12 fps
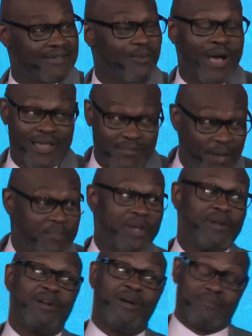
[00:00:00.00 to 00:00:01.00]
while I'm up
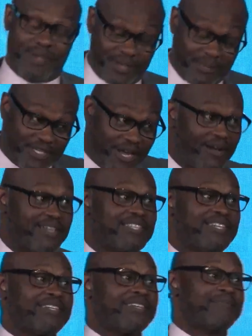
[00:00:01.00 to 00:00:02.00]
here, I'm going to be talking to
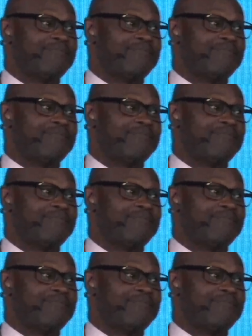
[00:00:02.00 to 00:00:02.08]
you.